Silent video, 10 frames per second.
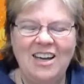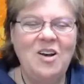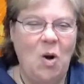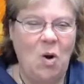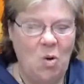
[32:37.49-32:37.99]

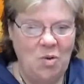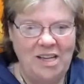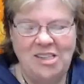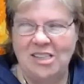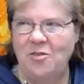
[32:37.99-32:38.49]
No, they
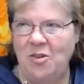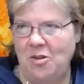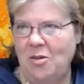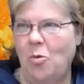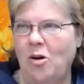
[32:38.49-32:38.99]
just view
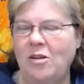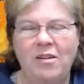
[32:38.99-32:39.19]
the world,